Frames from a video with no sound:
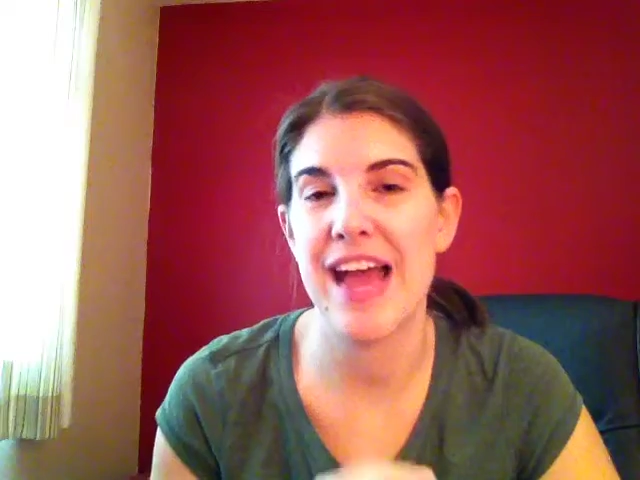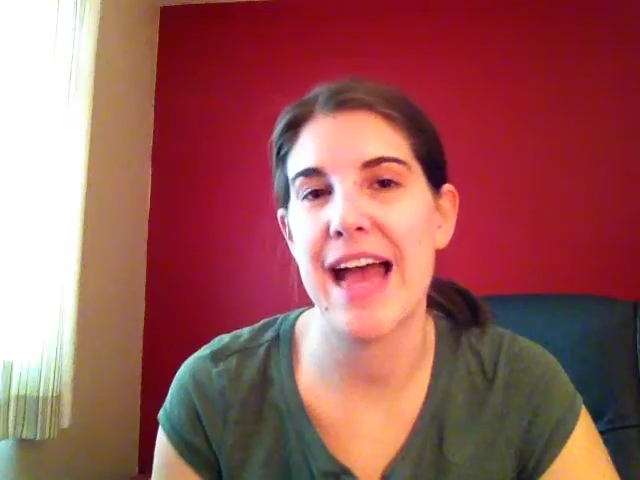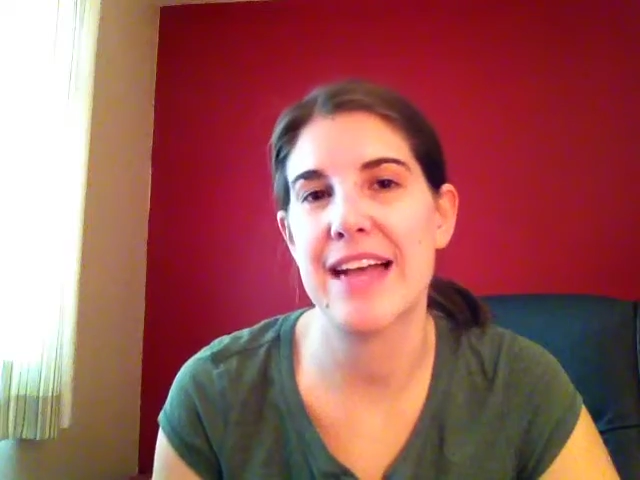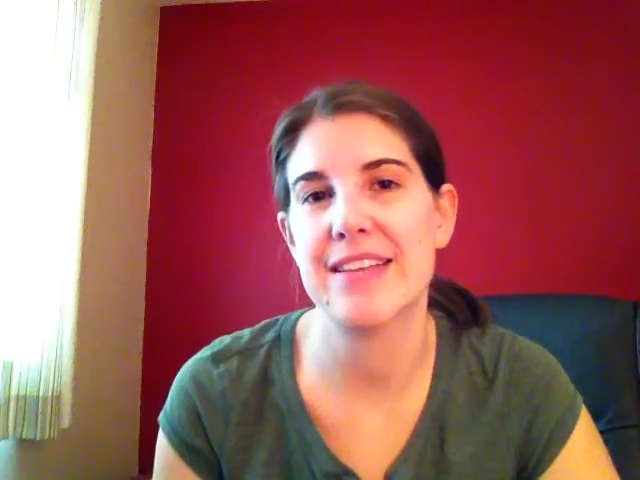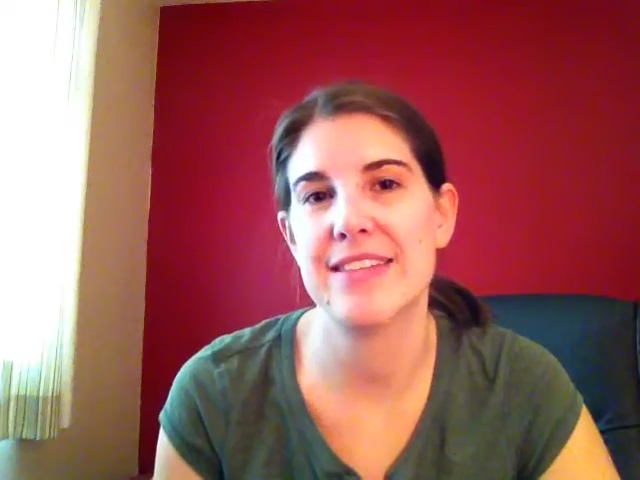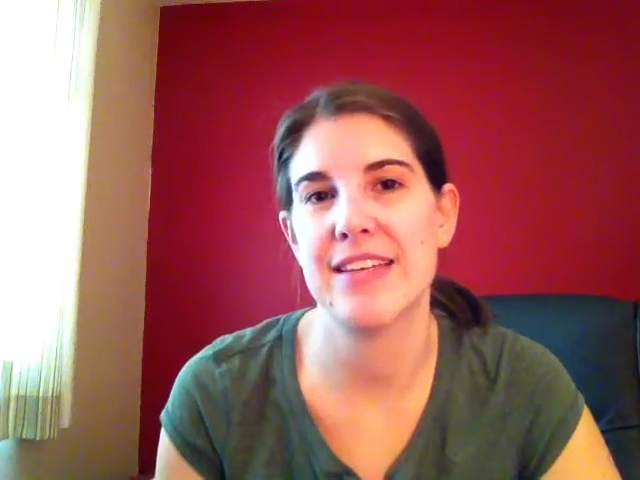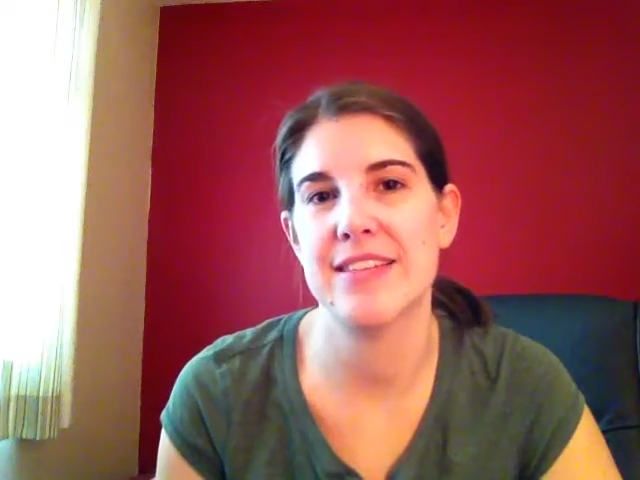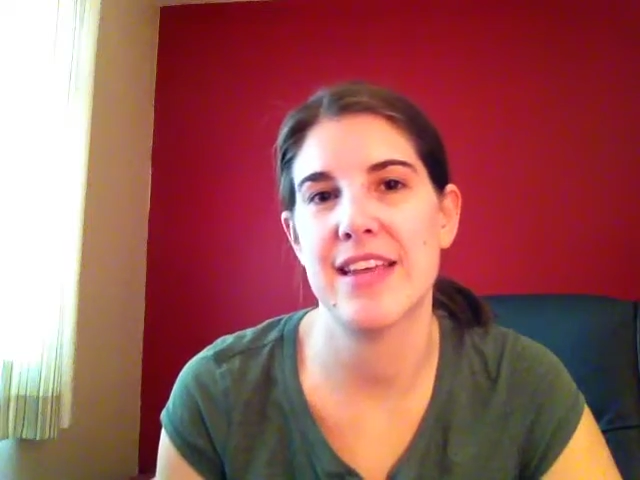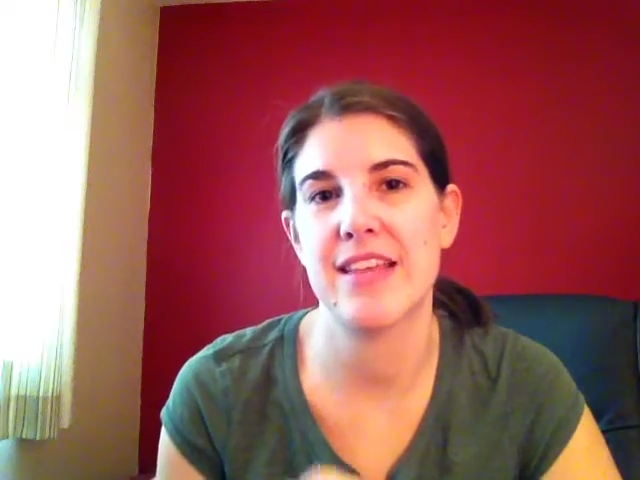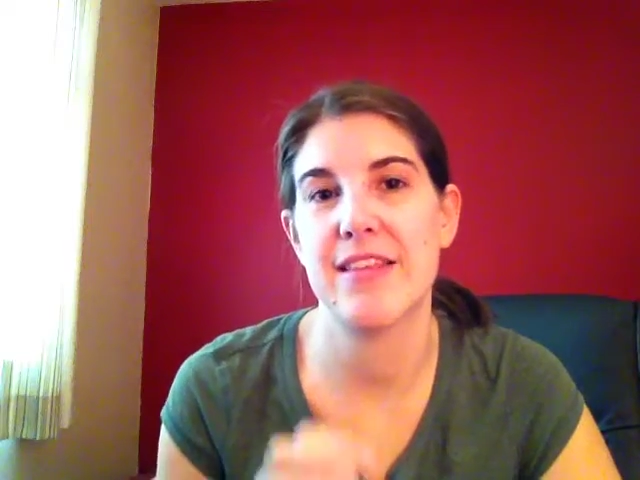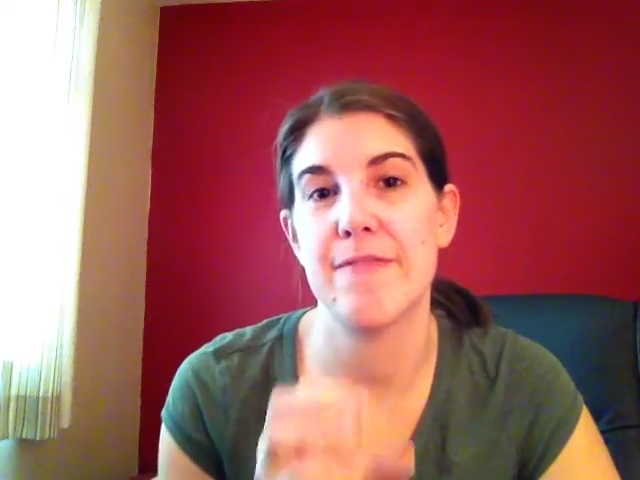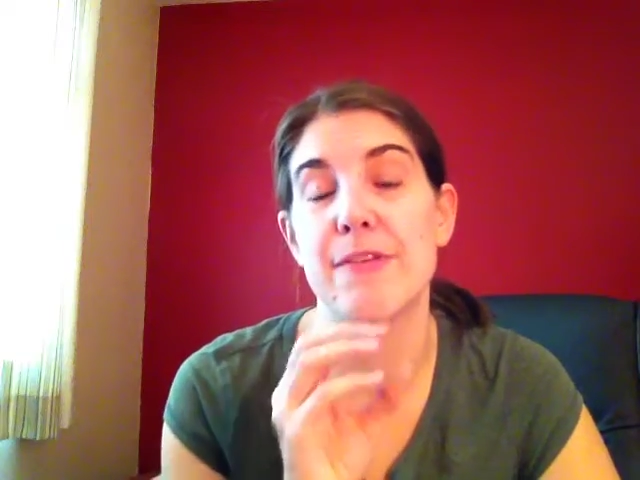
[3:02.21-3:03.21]

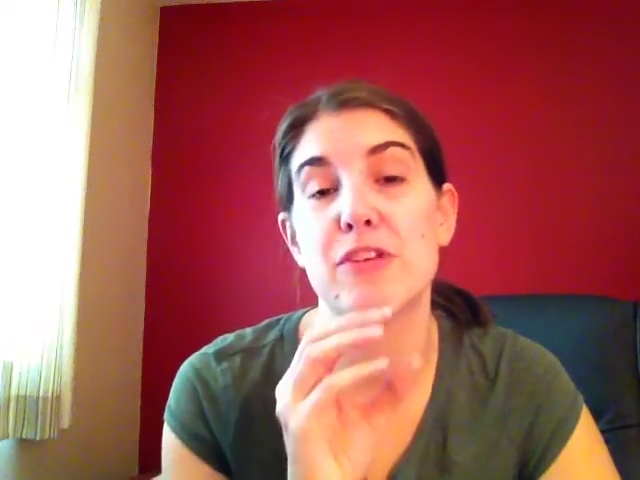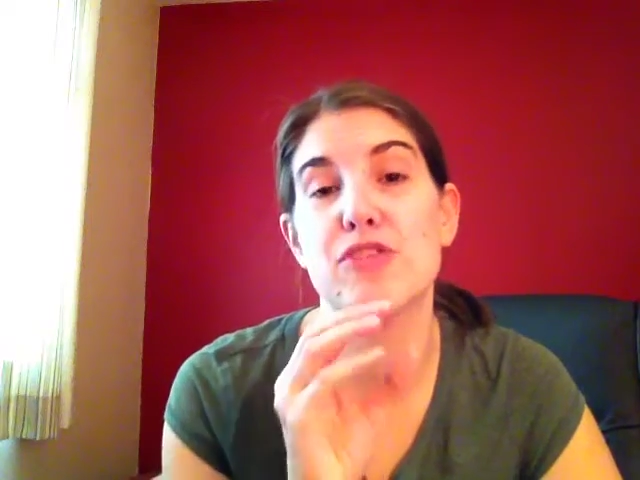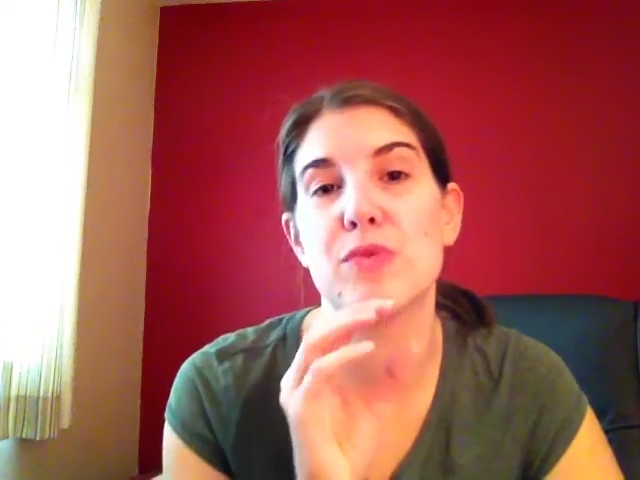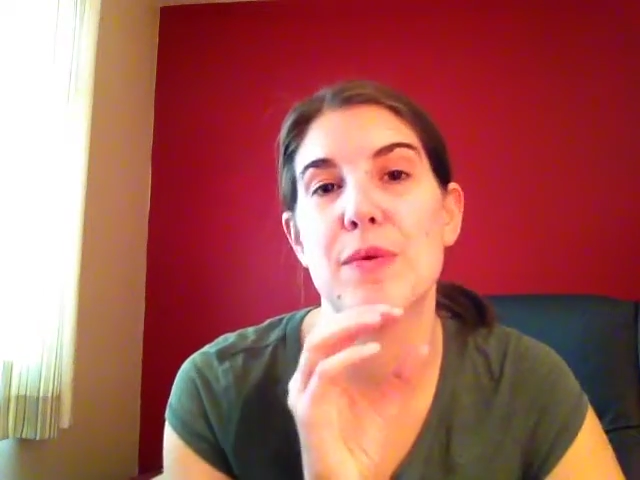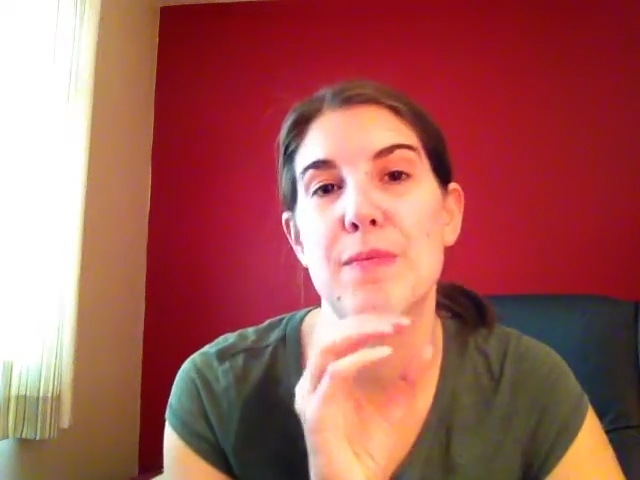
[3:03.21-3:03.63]
accessing the visual